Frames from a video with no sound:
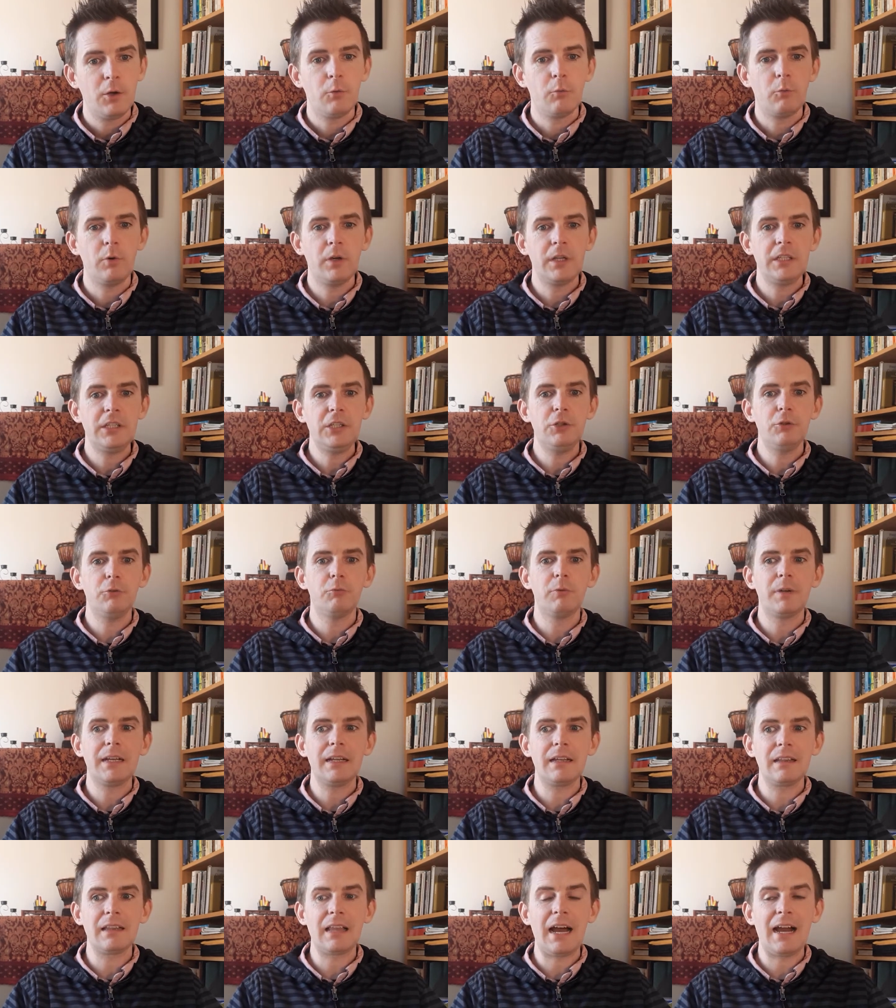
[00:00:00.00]
when you
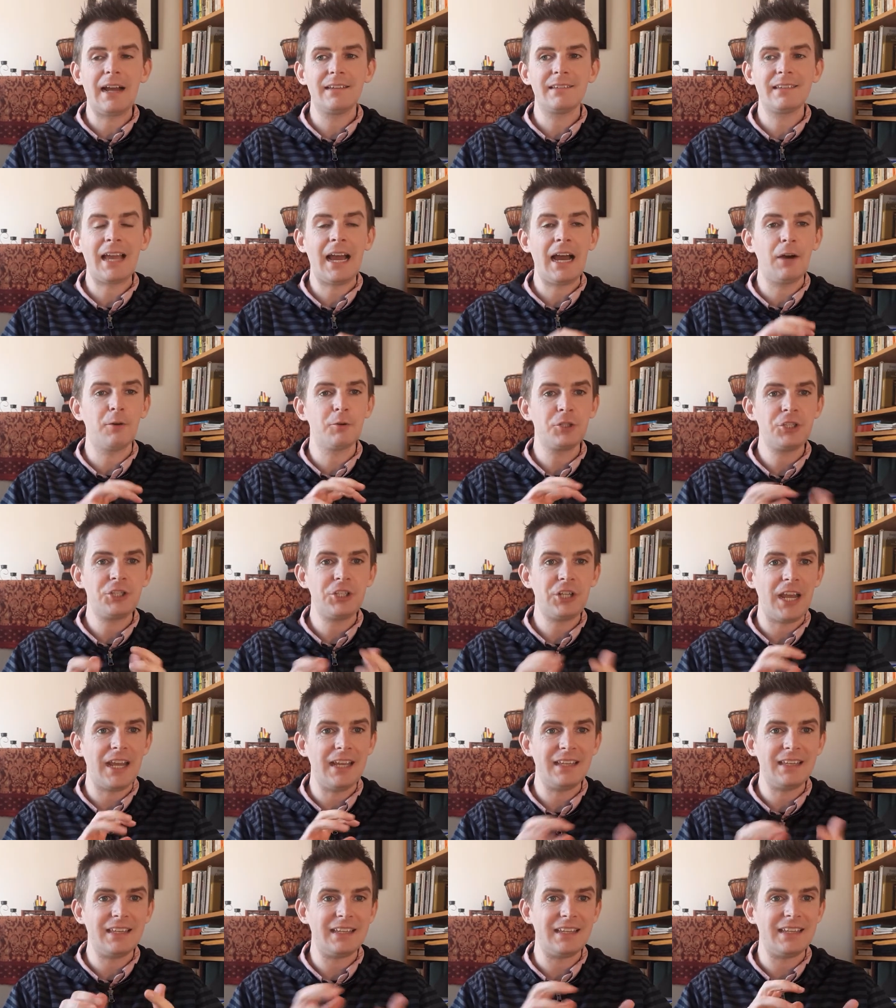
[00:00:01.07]
realize how
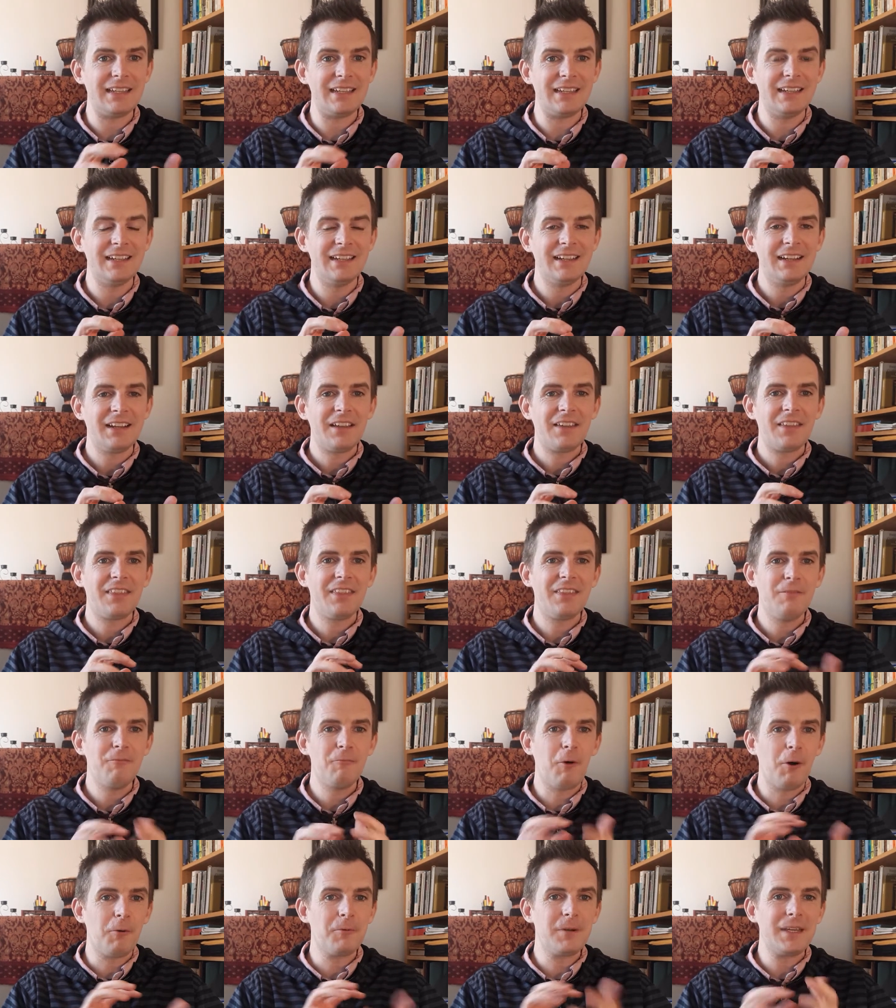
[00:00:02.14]
shaky
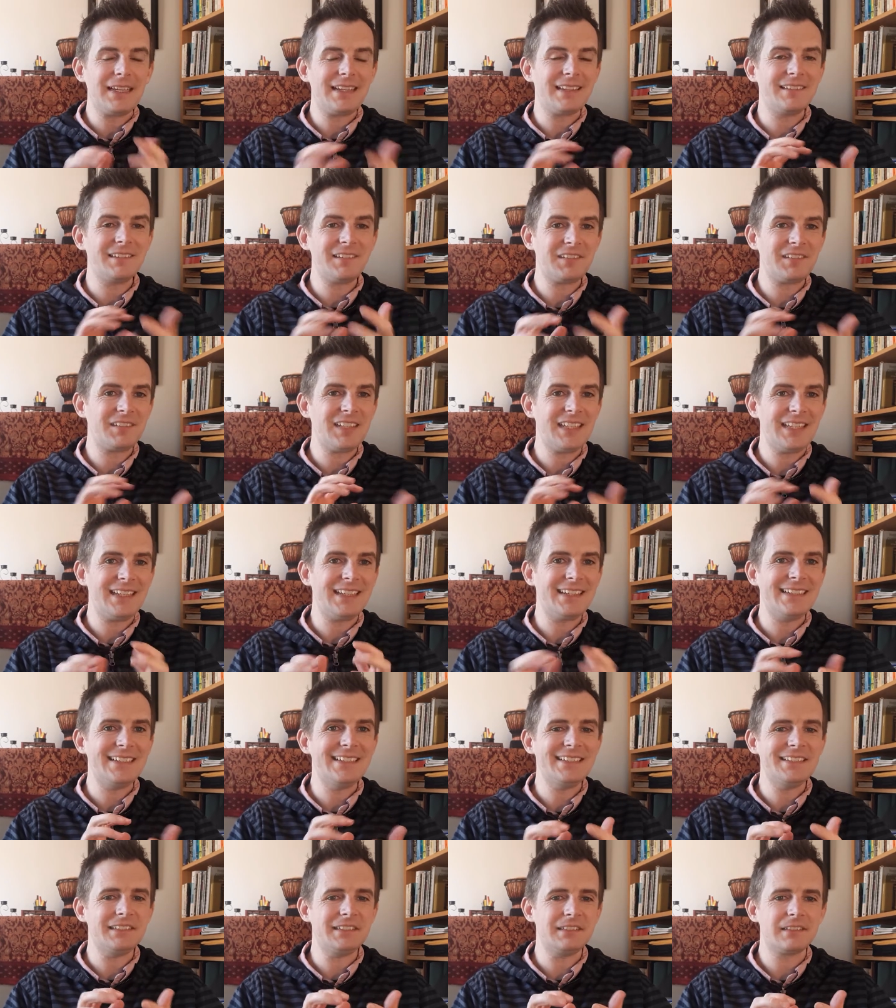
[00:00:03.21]
what we can see
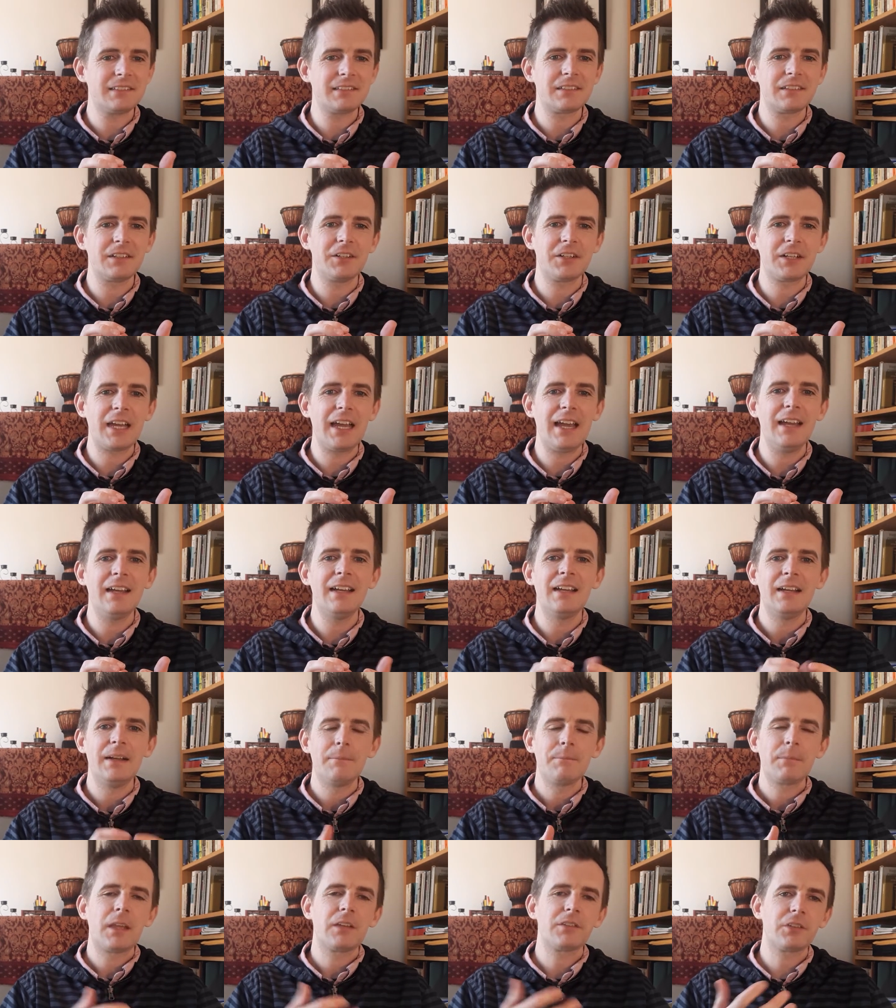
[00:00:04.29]
is, okay?
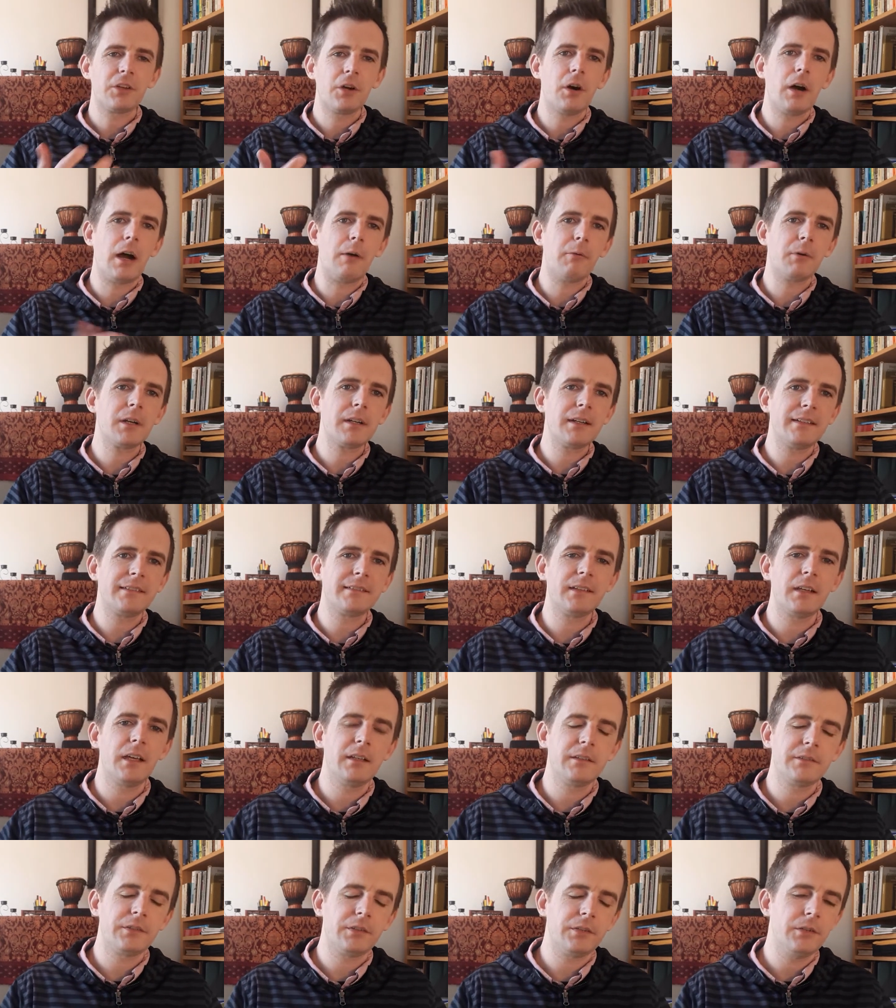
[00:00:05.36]
So I
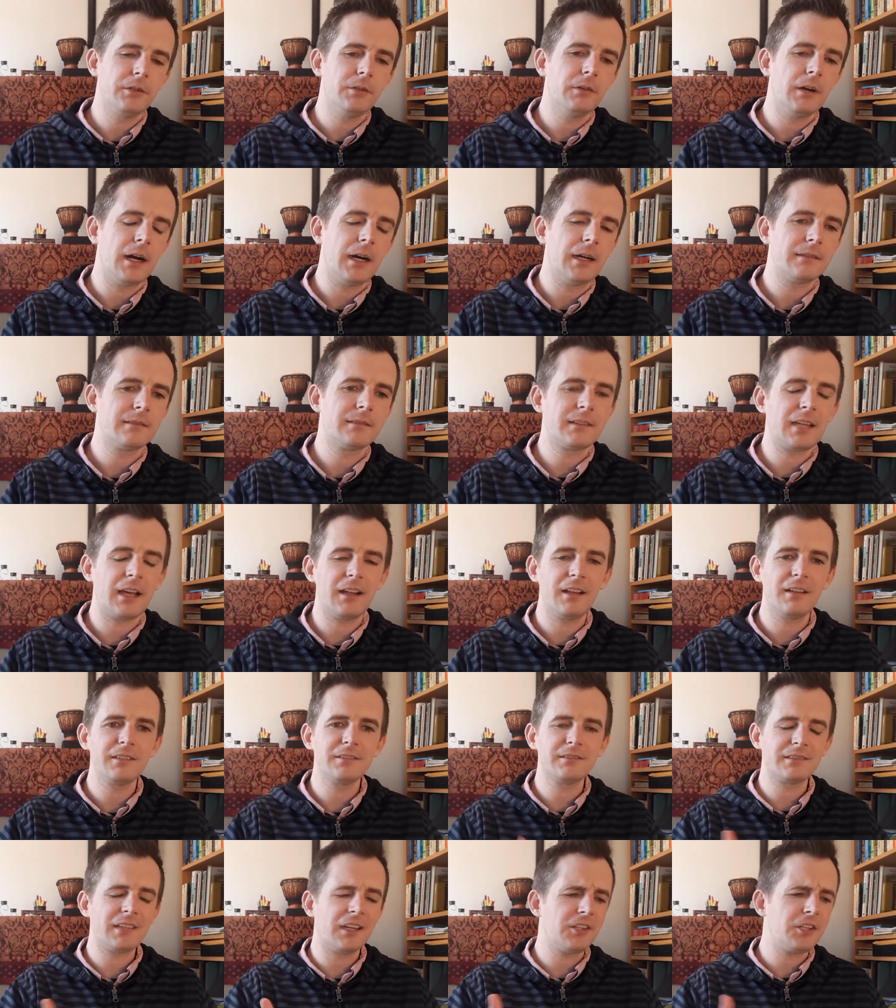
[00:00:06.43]
wanted to uh,
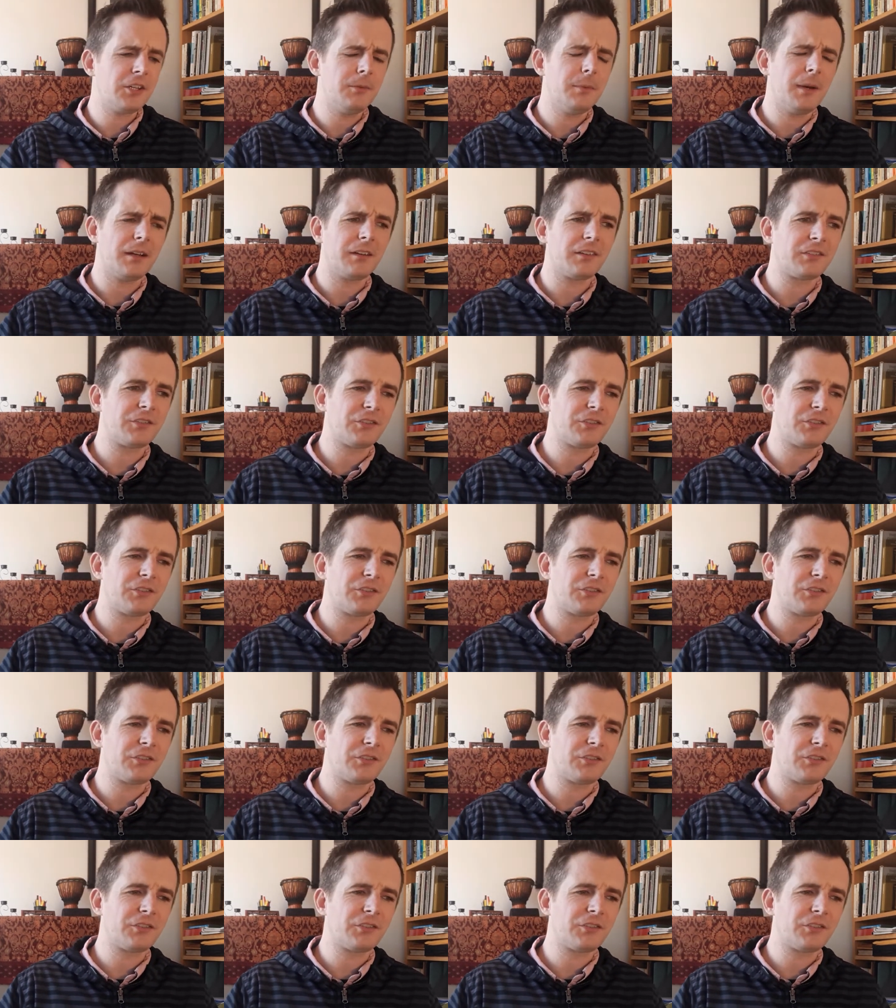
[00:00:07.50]
tell, tell you about a